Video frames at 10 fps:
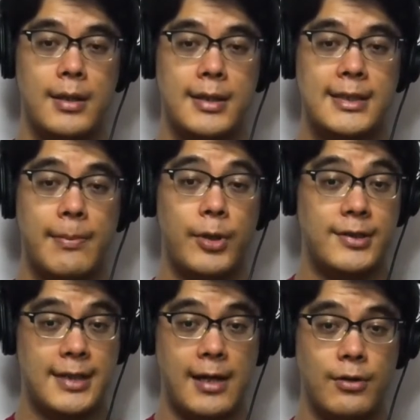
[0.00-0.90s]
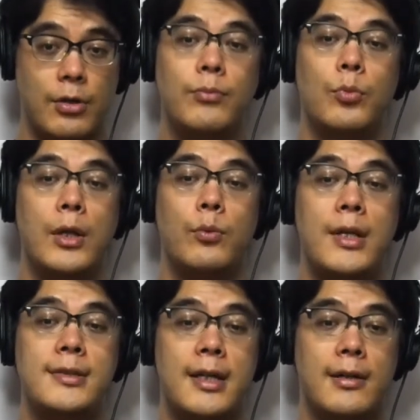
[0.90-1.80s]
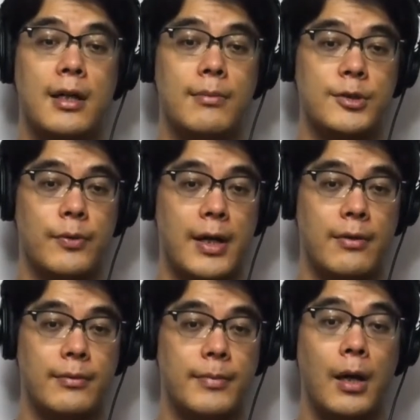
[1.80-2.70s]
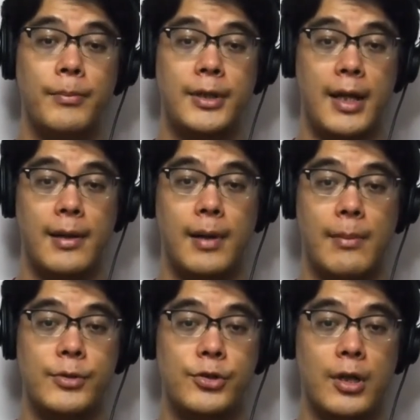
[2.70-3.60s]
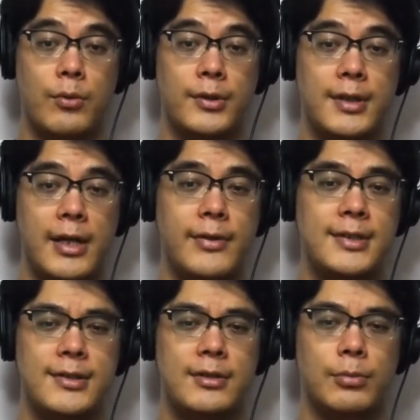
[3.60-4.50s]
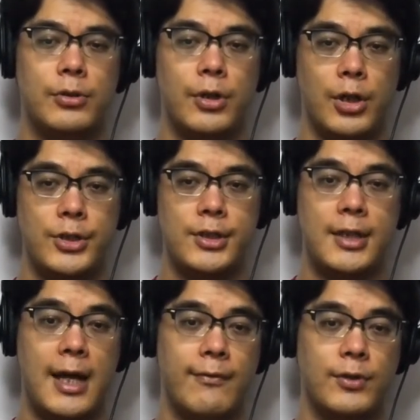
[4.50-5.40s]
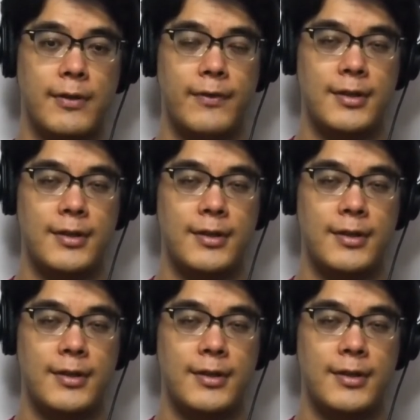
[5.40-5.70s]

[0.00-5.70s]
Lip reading: Separate side note, when Wednesday comes around, hump day, I'm struck with the irresistible urge to have one of their